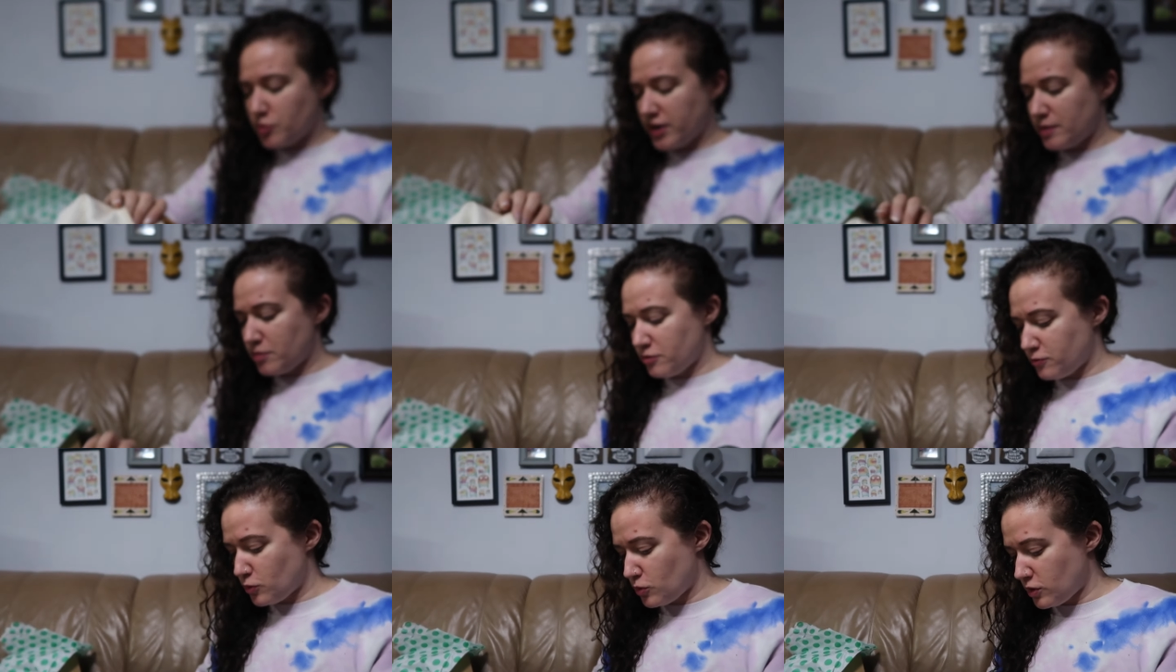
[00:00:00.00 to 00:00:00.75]
brand
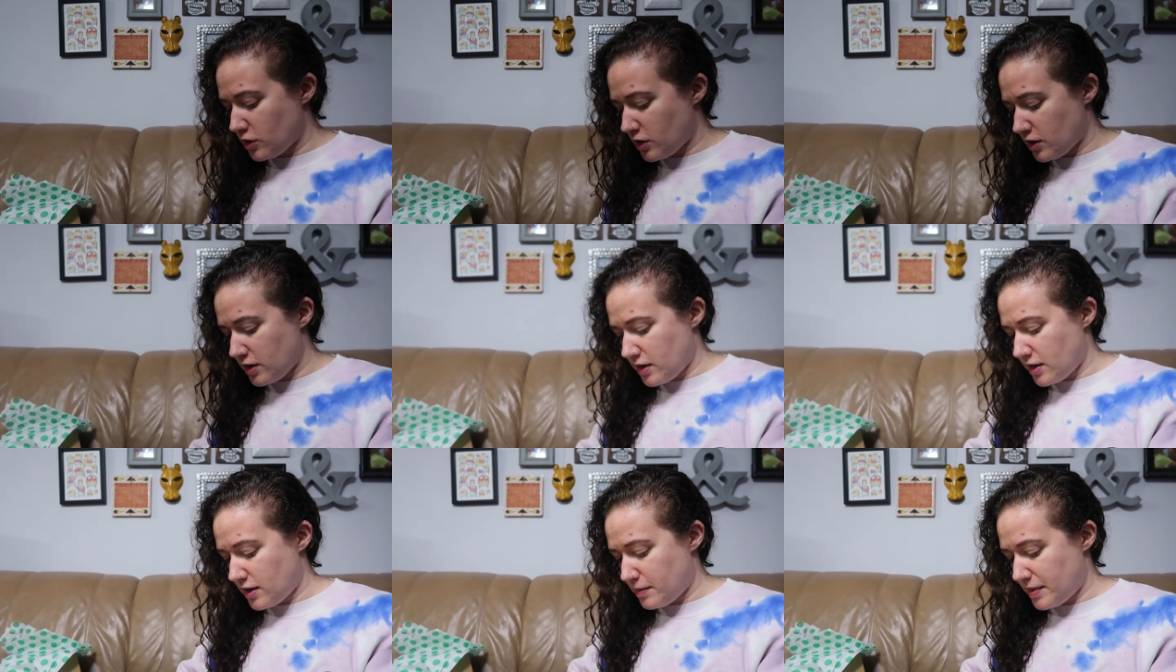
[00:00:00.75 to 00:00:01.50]
before
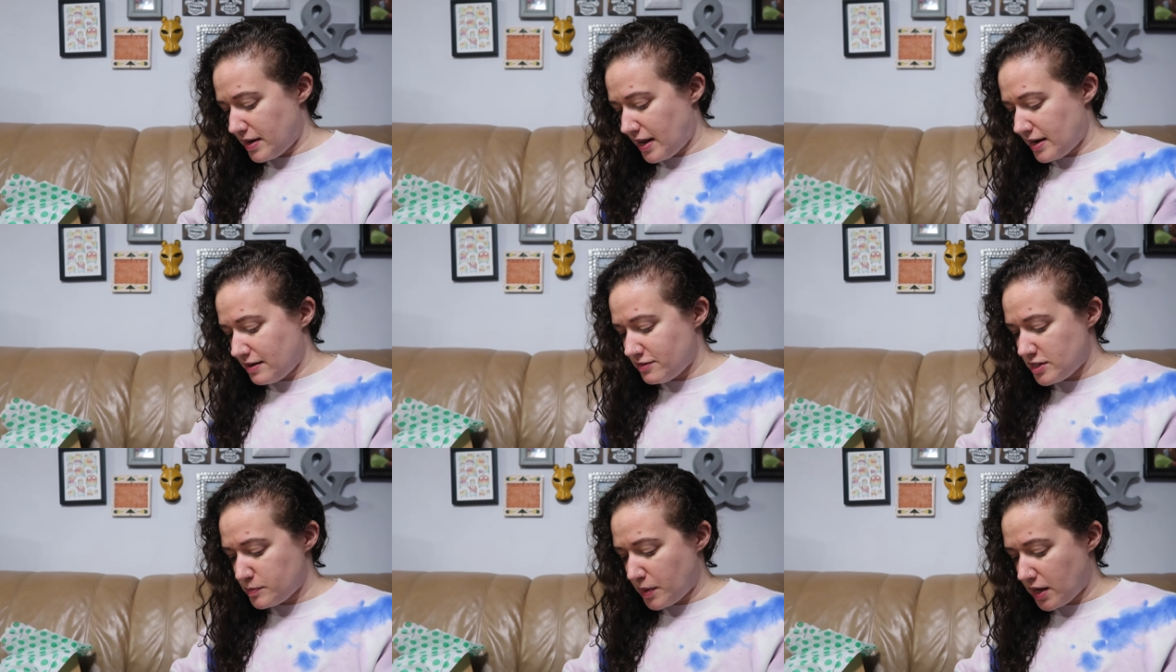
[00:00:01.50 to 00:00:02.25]
in any of
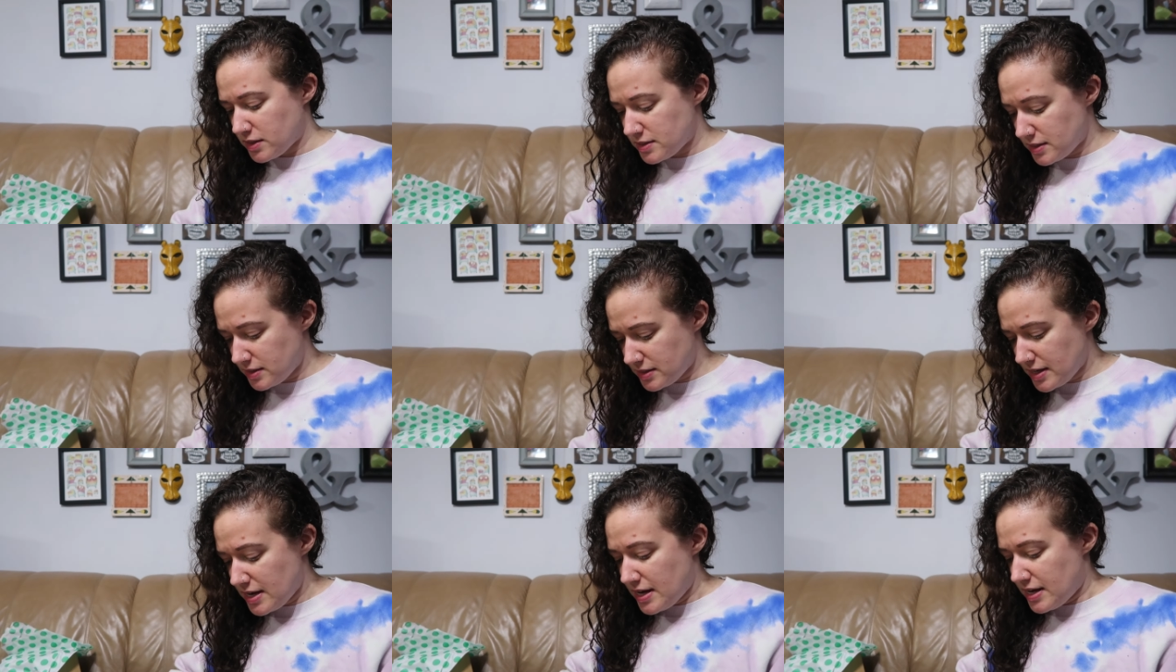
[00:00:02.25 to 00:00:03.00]
these boxes.
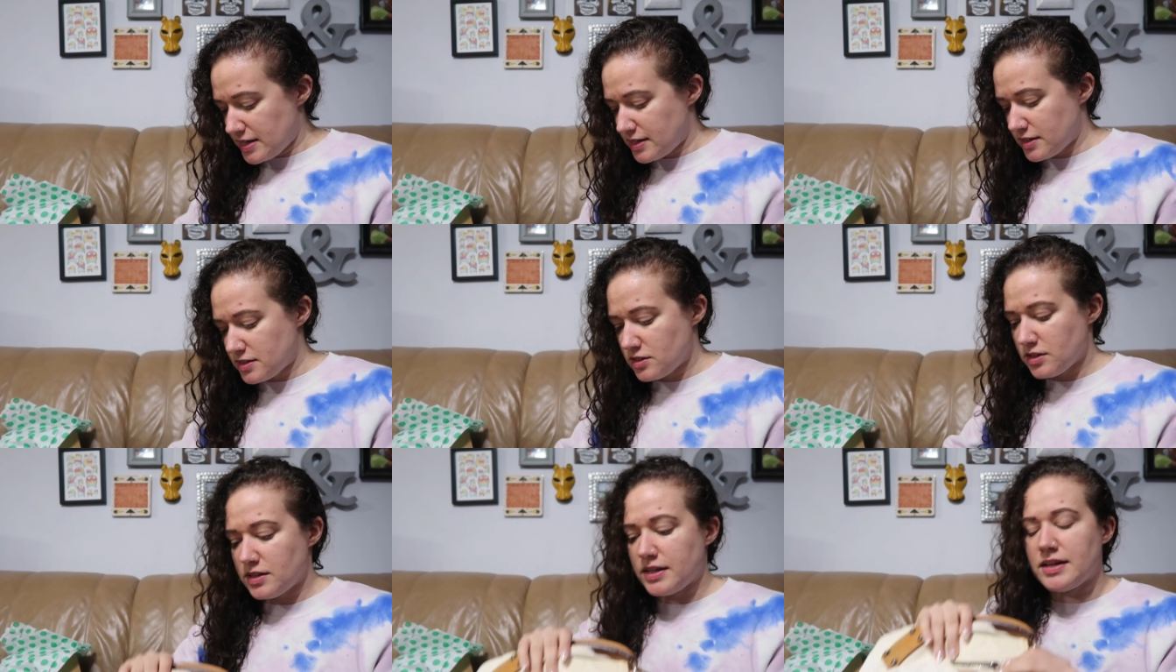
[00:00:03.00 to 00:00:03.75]
It does
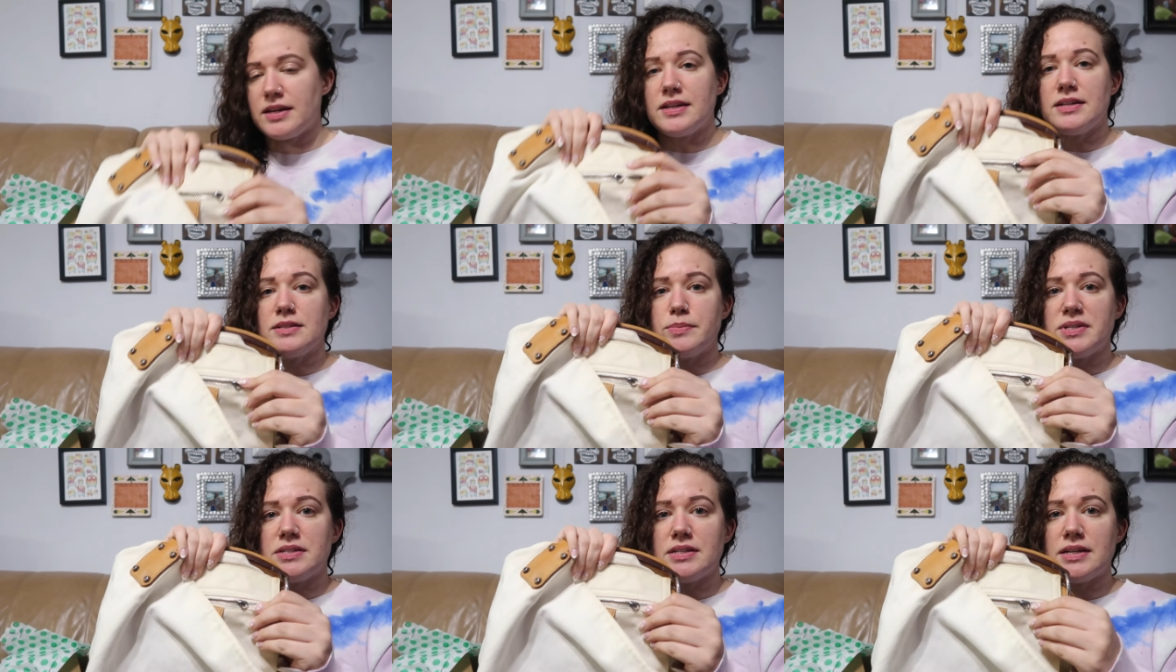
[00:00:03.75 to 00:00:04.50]
look like it is
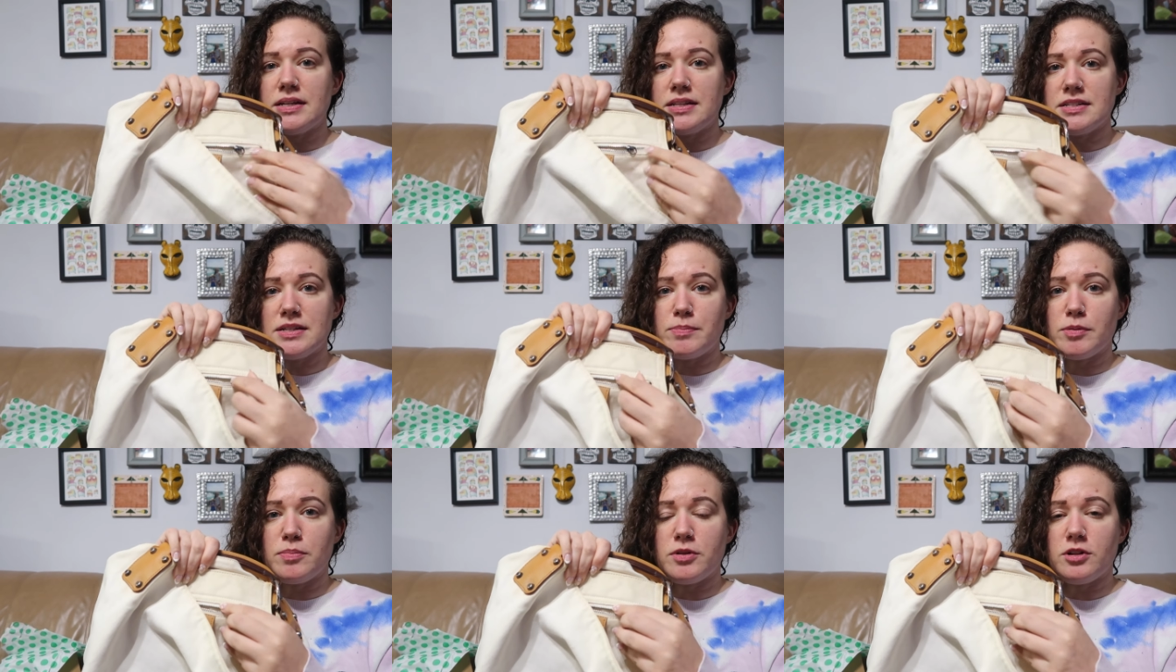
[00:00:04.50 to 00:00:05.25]
missing the
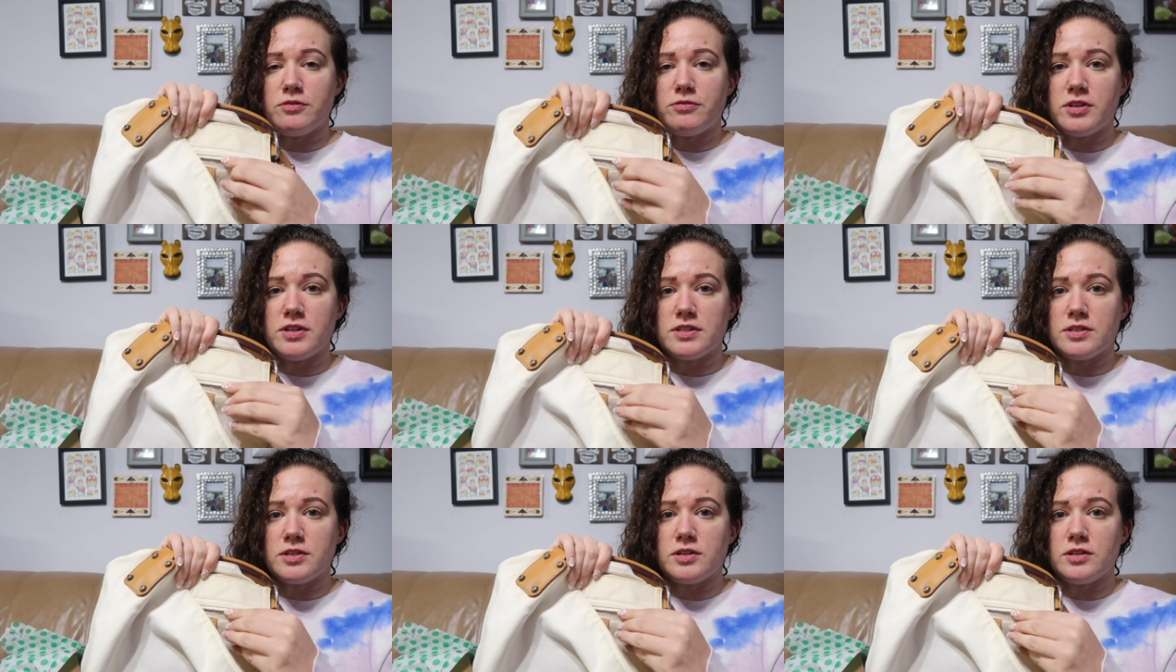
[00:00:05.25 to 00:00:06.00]
zipper pull for
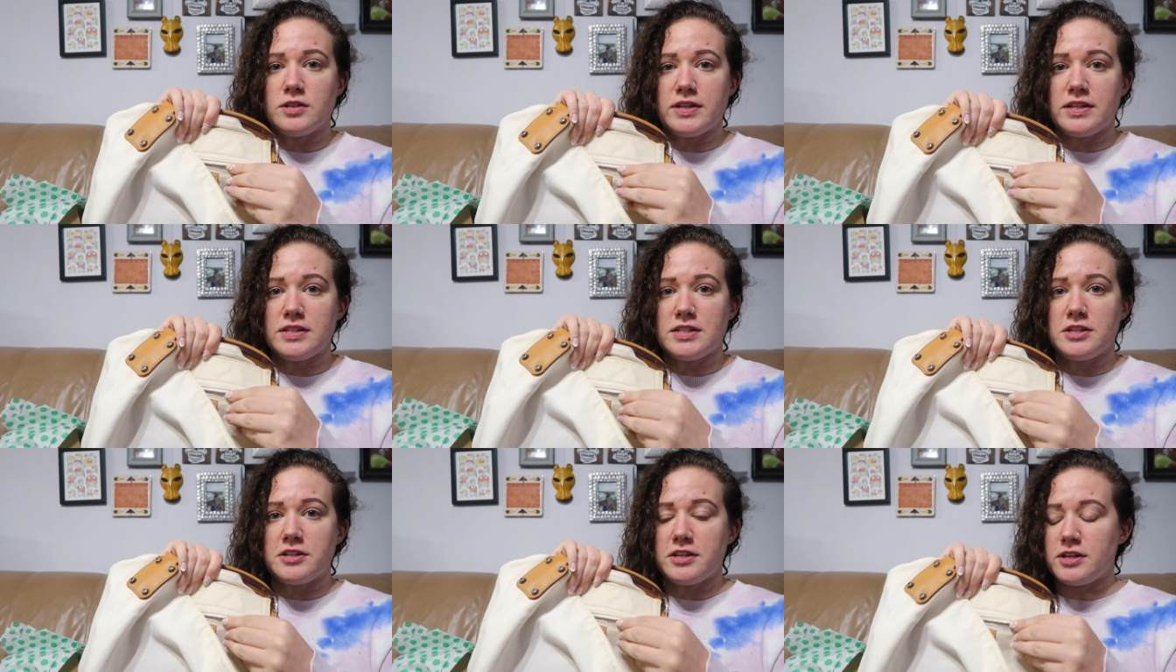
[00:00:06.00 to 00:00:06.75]
this little
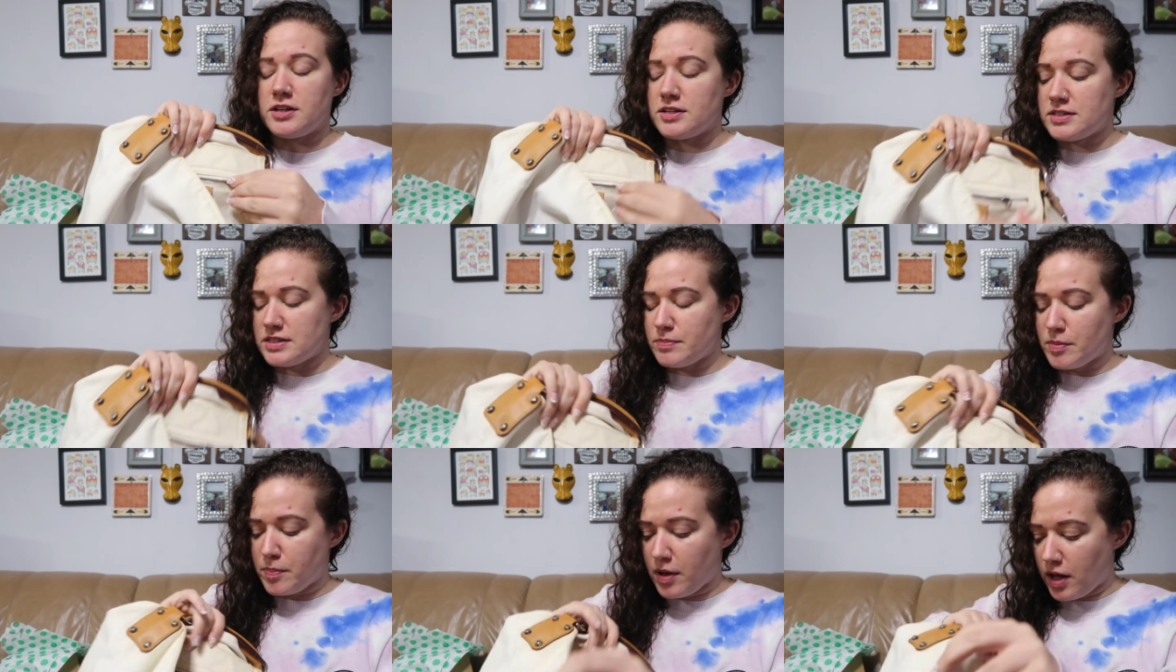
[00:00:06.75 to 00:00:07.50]
interior
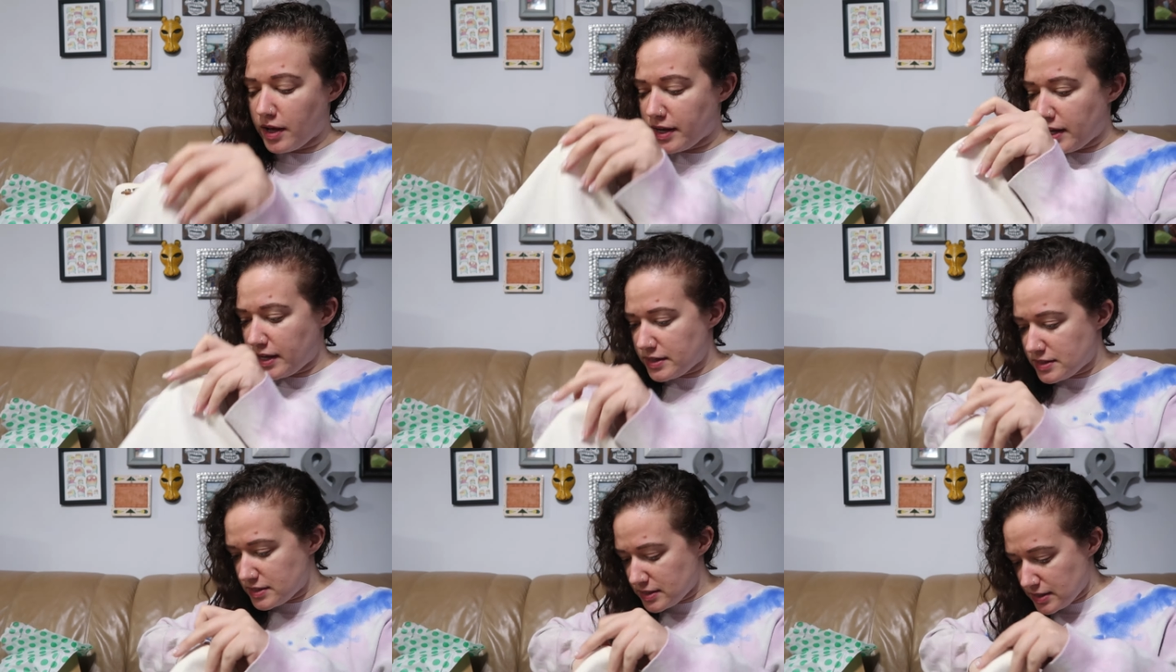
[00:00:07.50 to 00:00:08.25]
zipper
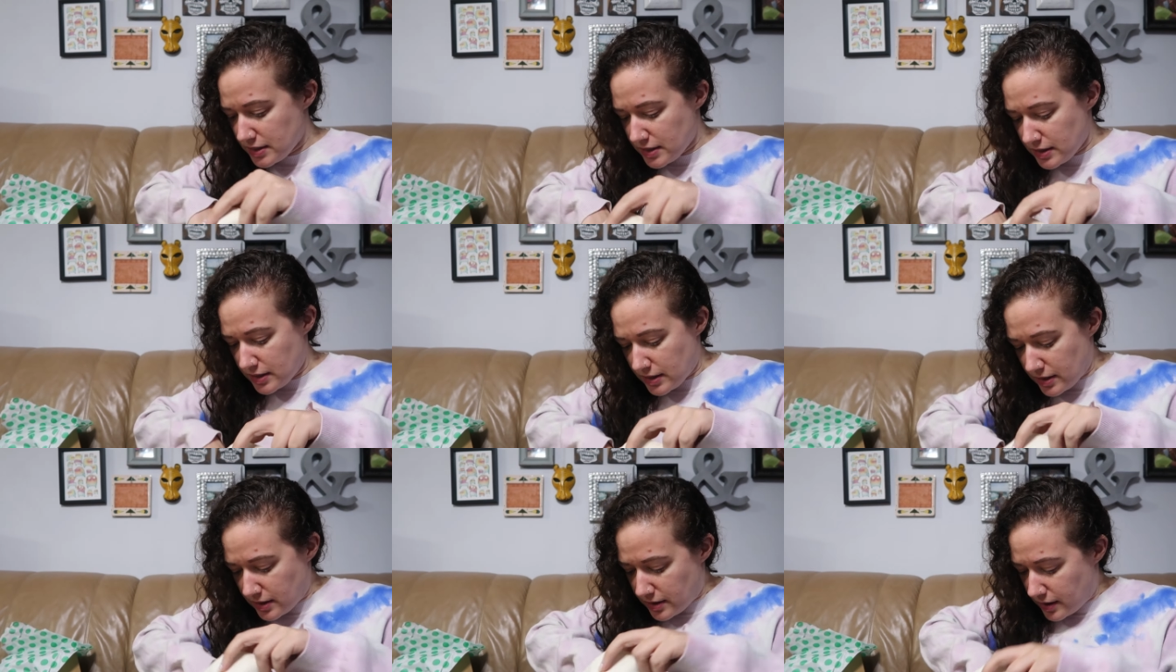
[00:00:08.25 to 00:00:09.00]
pocket.
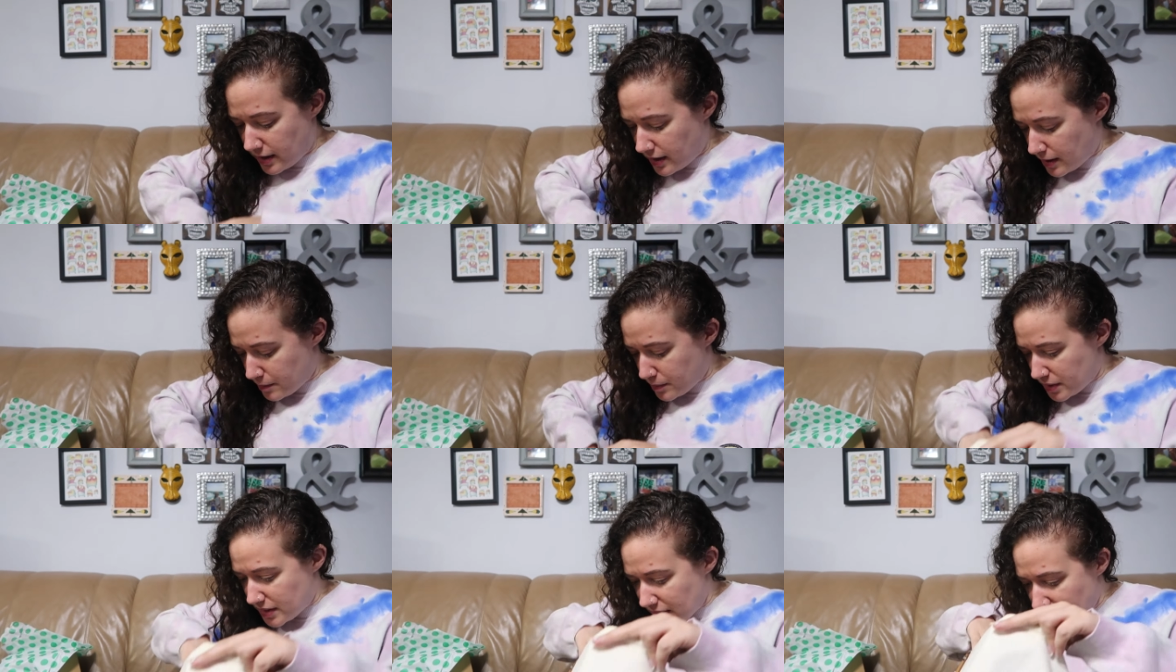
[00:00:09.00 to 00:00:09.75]
But the